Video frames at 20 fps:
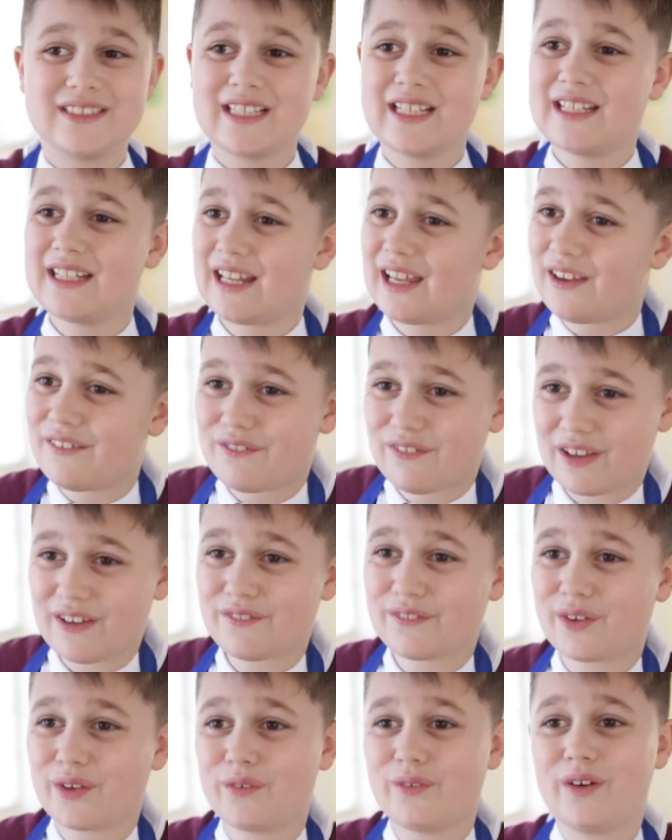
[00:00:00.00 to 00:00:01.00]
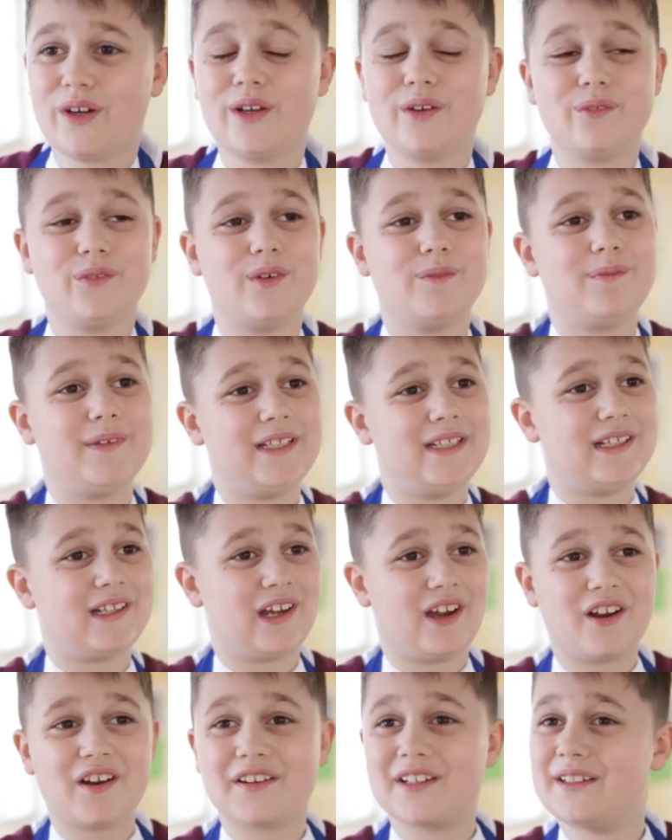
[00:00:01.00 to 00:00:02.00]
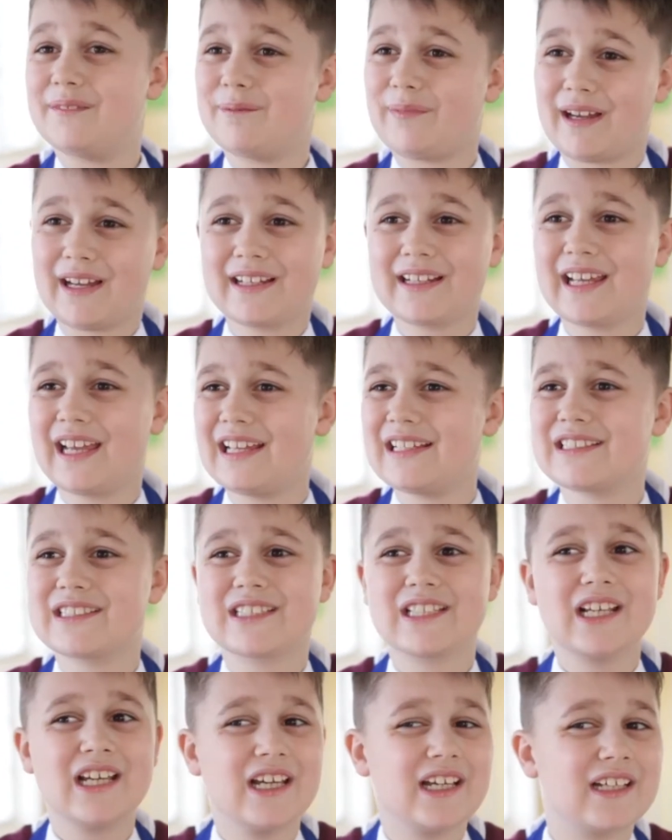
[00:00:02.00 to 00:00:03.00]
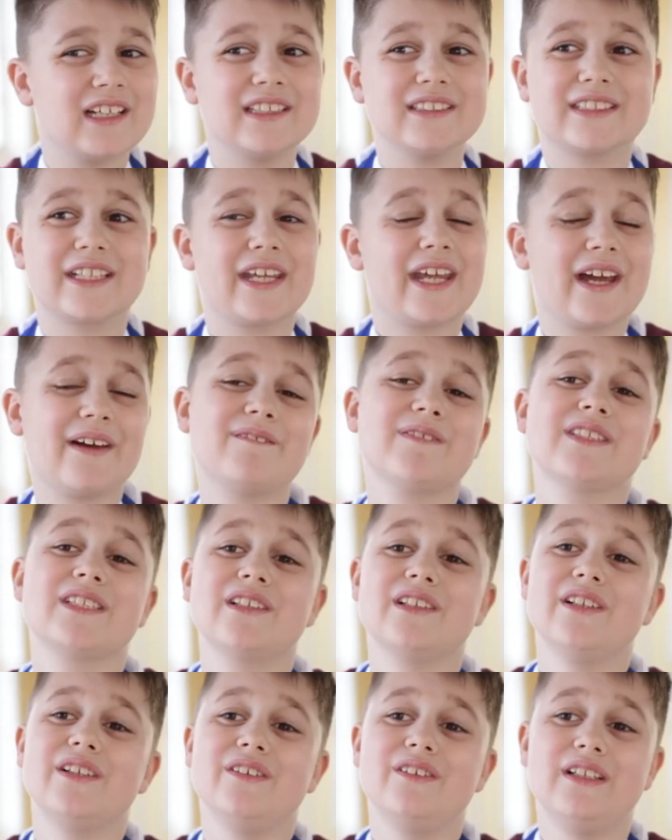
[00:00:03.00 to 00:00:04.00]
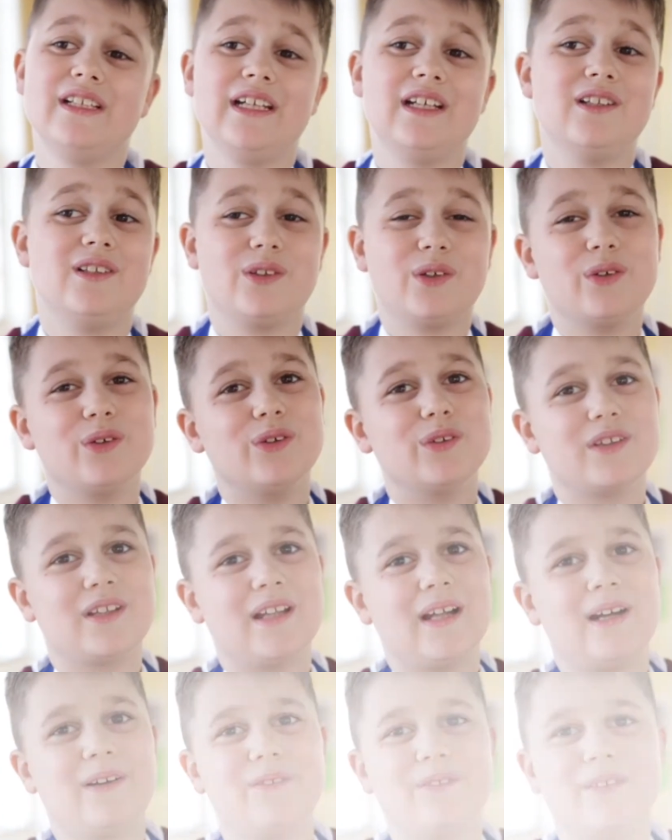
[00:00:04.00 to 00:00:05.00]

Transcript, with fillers: say their favourite one would be the curry and pancakes because they absolutely adored that